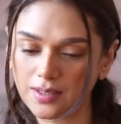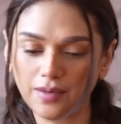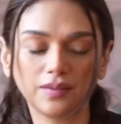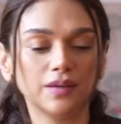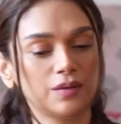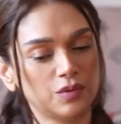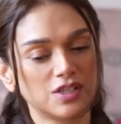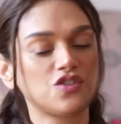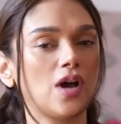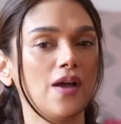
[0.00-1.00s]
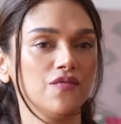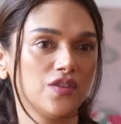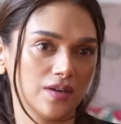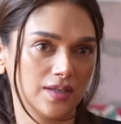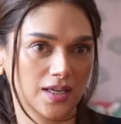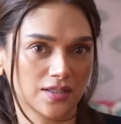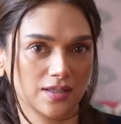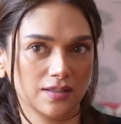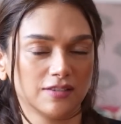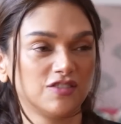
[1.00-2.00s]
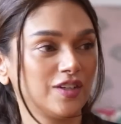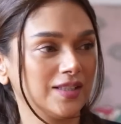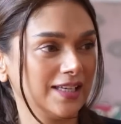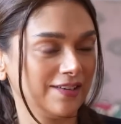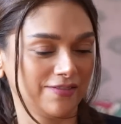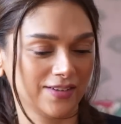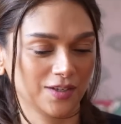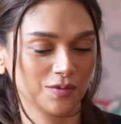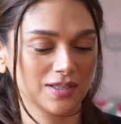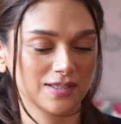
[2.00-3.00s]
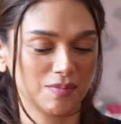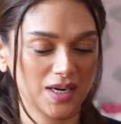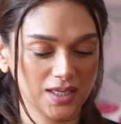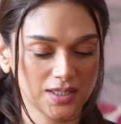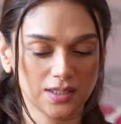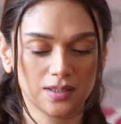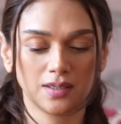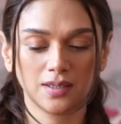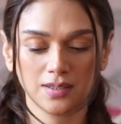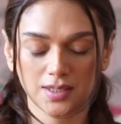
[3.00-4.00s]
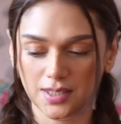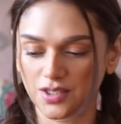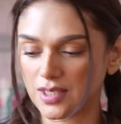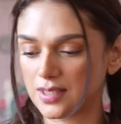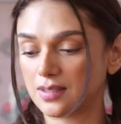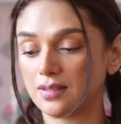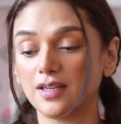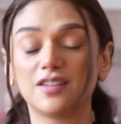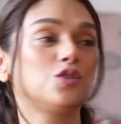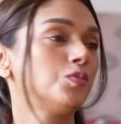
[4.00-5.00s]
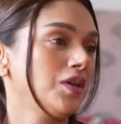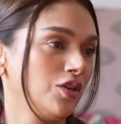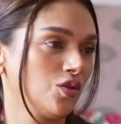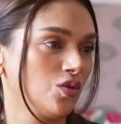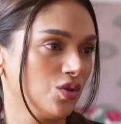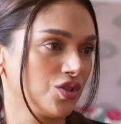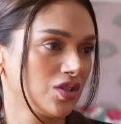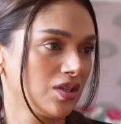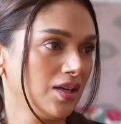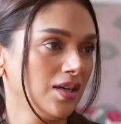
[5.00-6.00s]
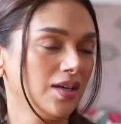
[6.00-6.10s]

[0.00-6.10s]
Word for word: There, there, it was a triumvirate actually, the Tridev. Mm-hmm. It was Mani sir, Sanjay sir and Rituparno Ghosh.